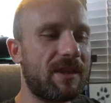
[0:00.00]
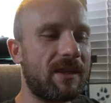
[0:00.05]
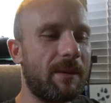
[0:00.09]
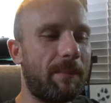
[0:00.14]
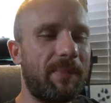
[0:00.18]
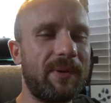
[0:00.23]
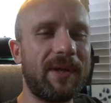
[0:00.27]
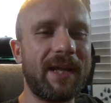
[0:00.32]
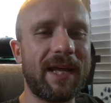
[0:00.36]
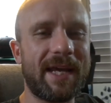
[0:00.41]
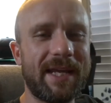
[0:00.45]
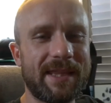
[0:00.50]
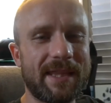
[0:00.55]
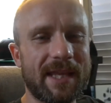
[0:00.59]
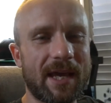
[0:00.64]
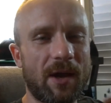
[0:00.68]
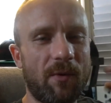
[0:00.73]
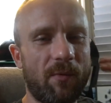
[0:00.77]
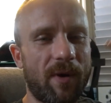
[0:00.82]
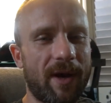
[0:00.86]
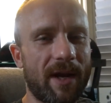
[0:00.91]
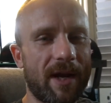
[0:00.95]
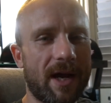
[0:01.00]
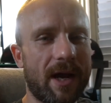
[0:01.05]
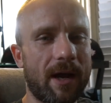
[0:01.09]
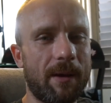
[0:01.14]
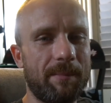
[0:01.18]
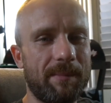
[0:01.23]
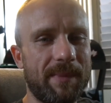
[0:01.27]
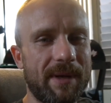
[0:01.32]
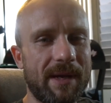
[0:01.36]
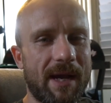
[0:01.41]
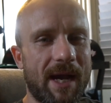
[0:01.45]
The plate that went
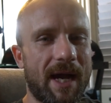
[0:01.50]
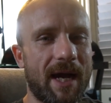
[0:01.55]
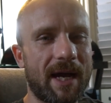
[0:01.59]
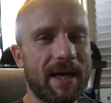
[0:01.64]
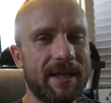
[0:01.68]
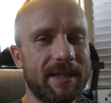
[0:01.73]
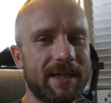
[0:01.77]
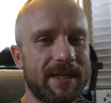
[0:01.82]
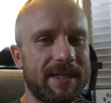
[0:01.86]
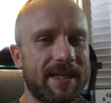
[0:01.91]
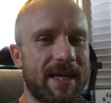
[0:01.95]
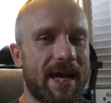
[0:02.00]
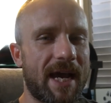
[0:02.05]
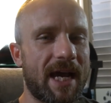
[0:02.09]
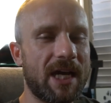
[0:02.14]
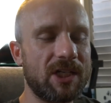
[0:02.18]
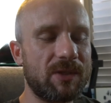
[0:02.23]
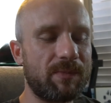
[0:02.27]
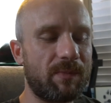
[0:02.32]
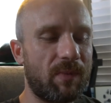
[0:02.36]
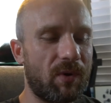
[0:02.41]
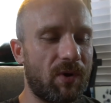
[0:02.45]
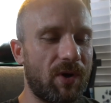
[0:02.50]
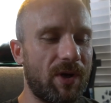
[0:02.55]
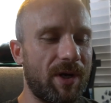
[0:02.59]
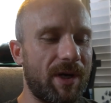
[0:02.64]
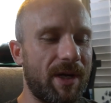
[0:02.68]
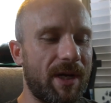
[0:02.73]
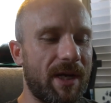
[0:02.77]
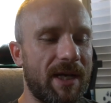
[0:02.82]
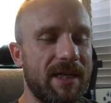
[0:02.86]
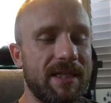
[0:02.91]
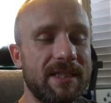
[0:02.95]
up behind the
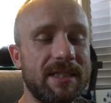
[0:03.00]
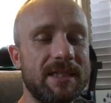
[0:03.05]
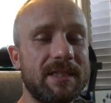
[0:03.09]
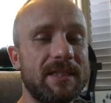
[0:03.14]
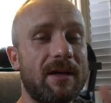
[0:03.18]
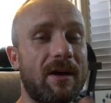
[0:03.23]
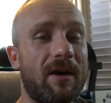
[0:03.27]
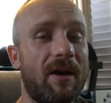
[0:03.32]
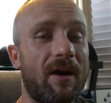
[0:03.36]
dashboard is